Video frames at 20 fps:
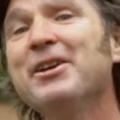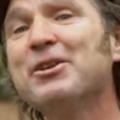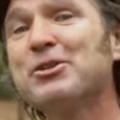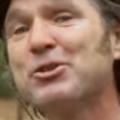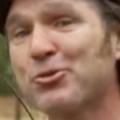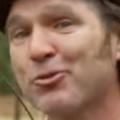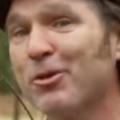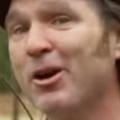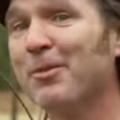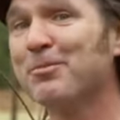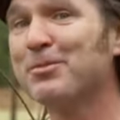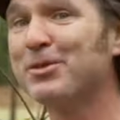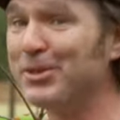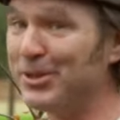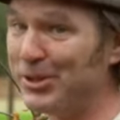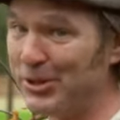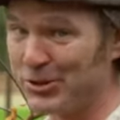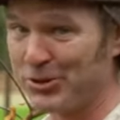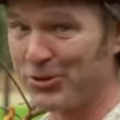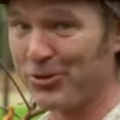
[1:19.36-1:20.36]
your shrubs
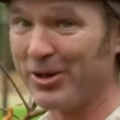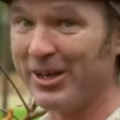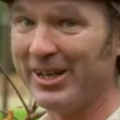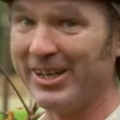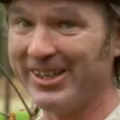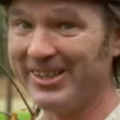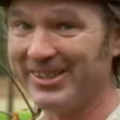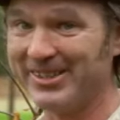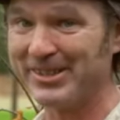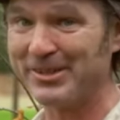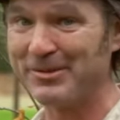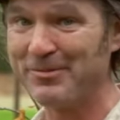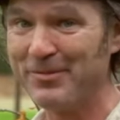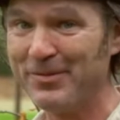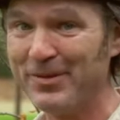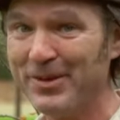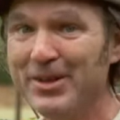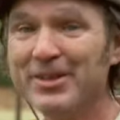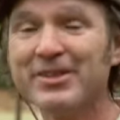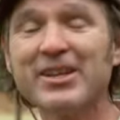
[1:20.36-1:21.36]
and your trees.
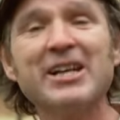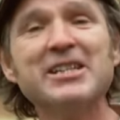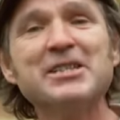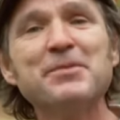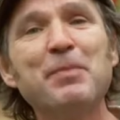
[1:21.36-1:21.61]
They